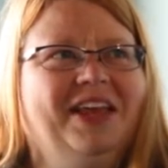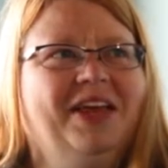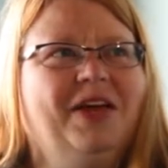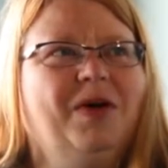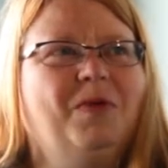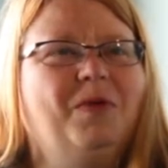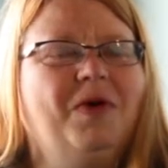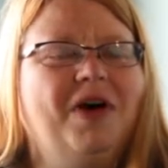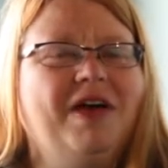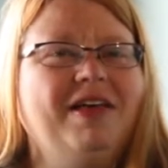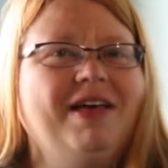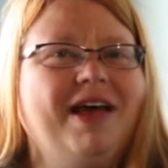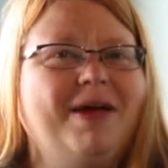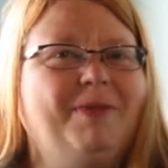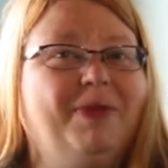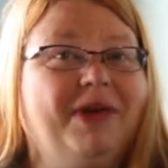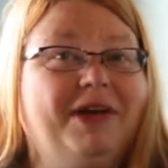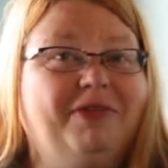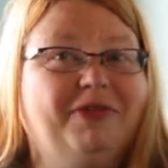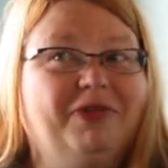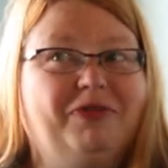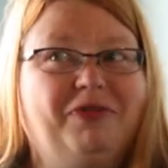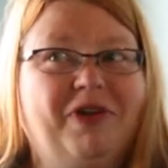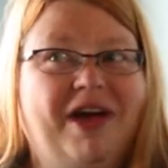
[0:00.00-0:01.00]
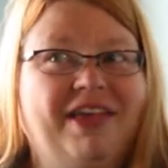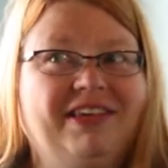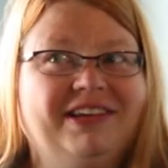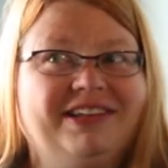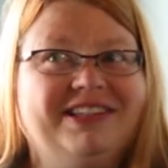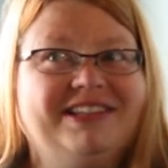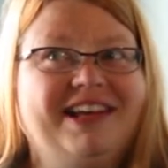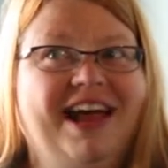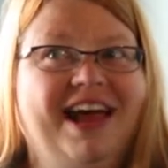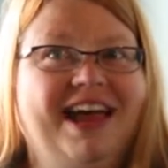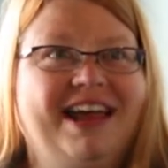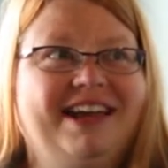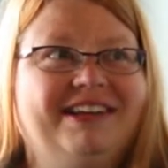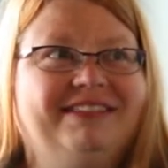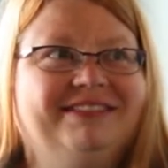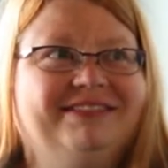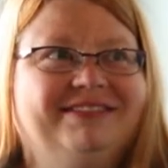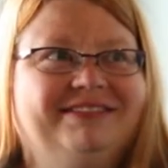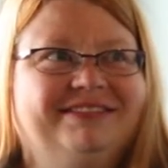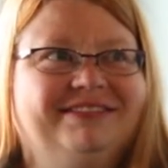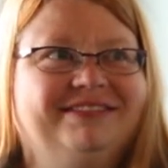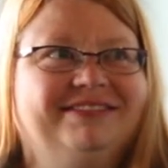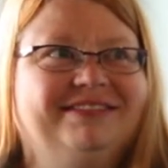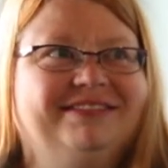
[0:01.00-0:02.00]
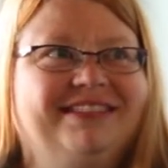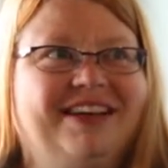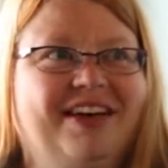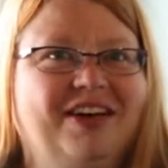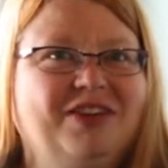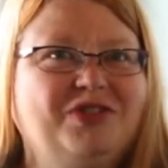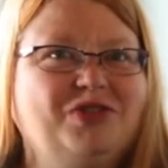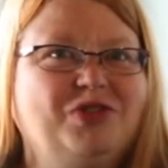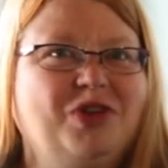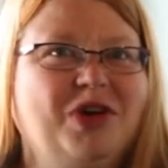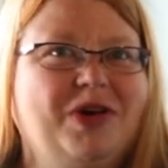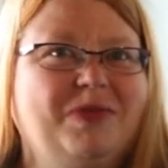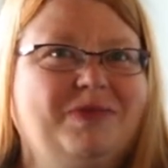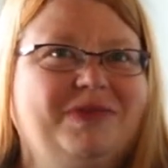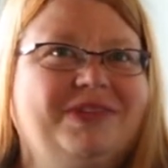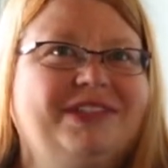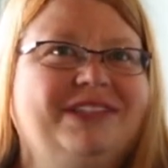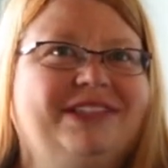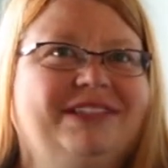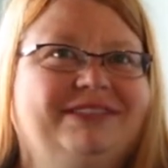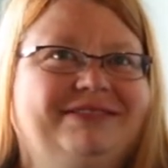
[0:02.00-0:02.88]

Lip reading: Well, I play for Frolix 9 on drums.